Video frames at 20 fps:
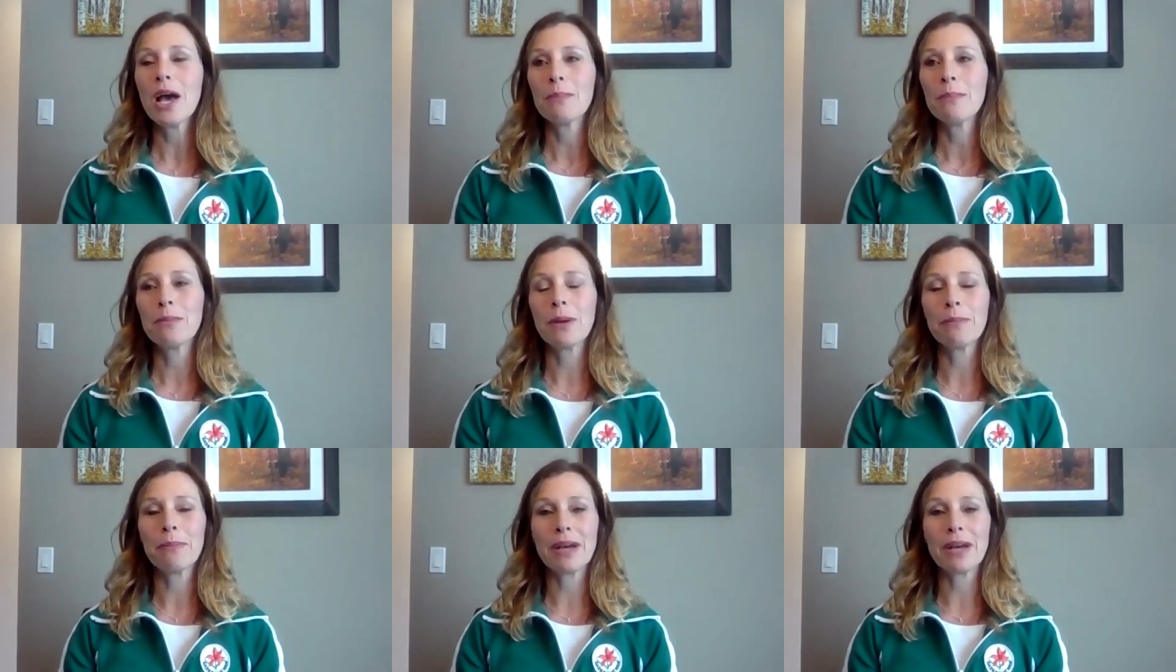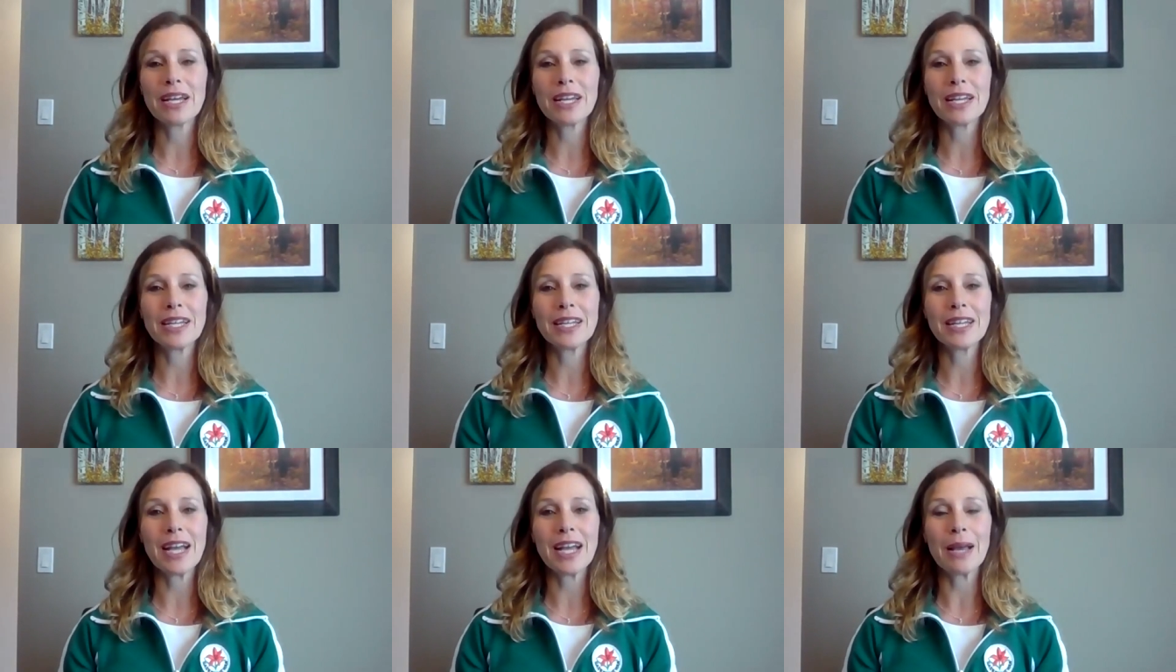But
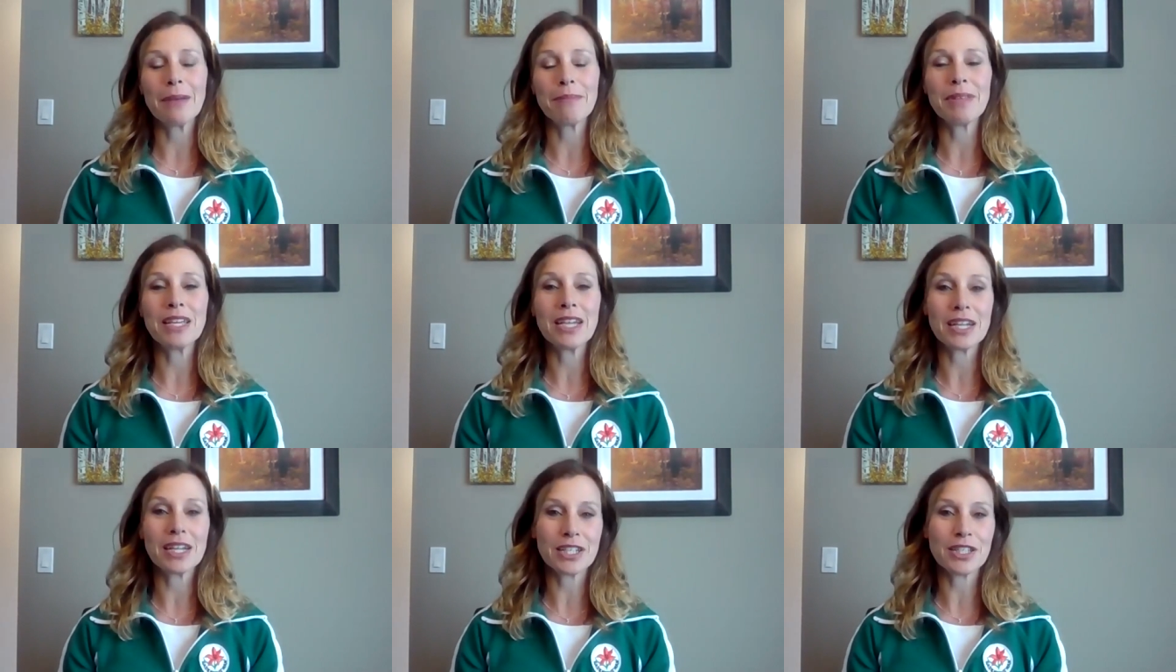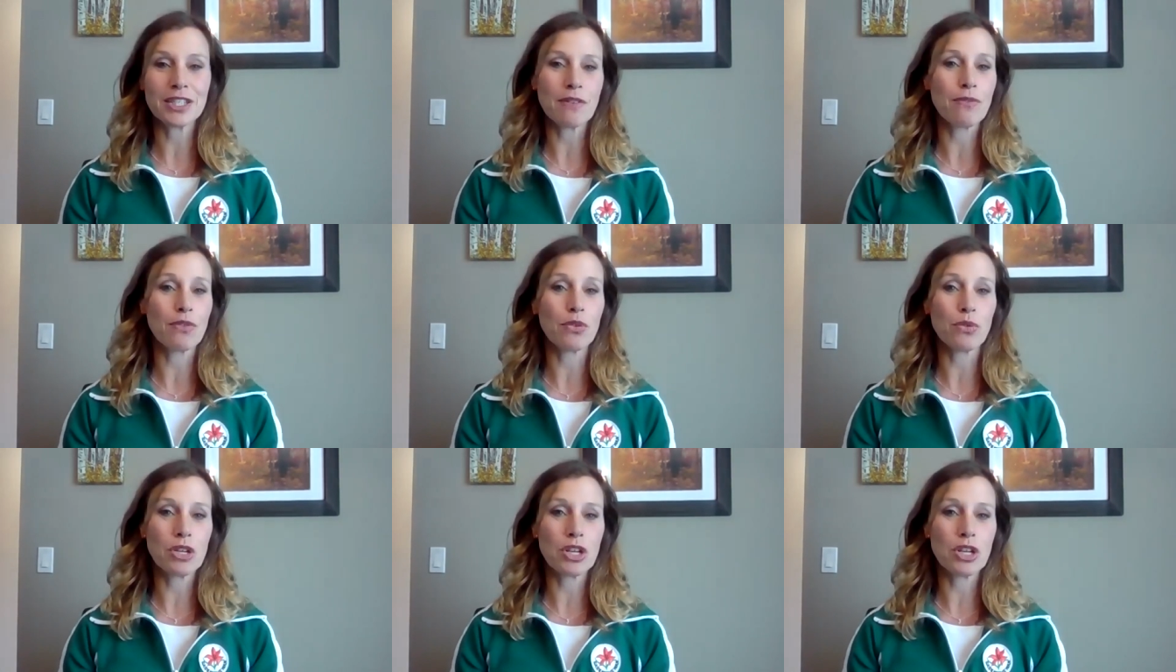I'm the youngest of
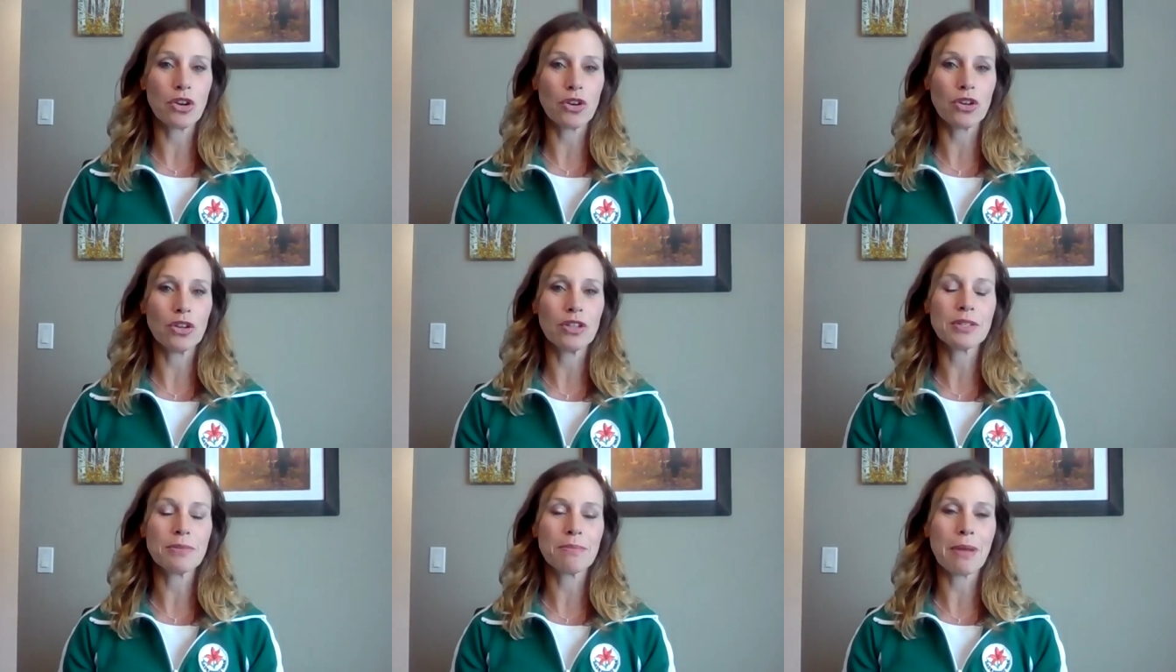3 girls.